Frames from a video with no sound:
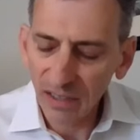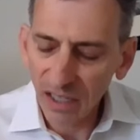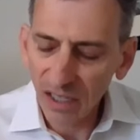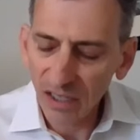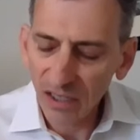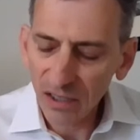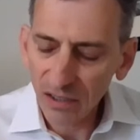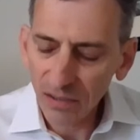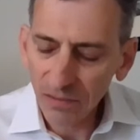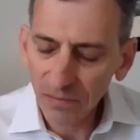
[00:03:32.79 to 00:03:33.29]

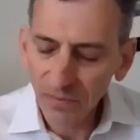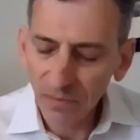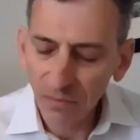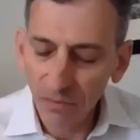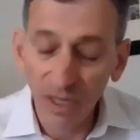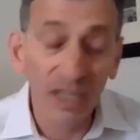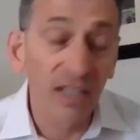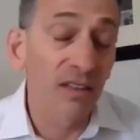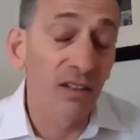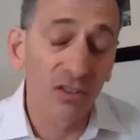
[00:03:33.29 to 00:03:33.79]
this,
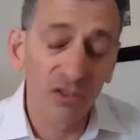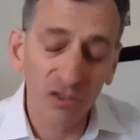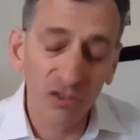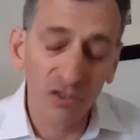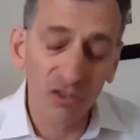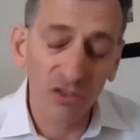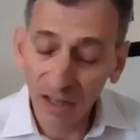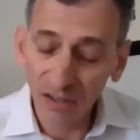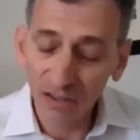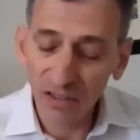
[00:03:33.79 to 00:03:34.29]
meaning the
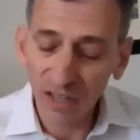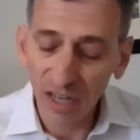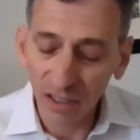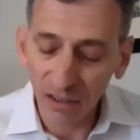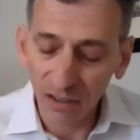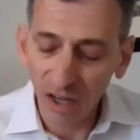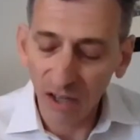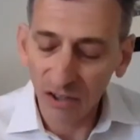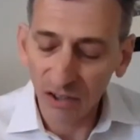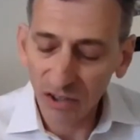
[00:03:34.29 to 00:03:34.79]
surveillance
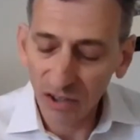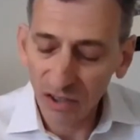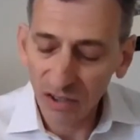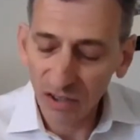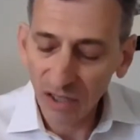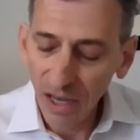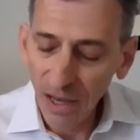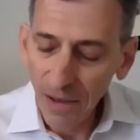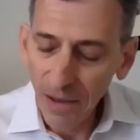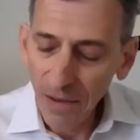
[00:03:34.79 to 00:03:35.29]

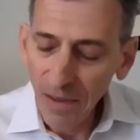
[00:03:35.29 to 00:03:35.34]
technologies,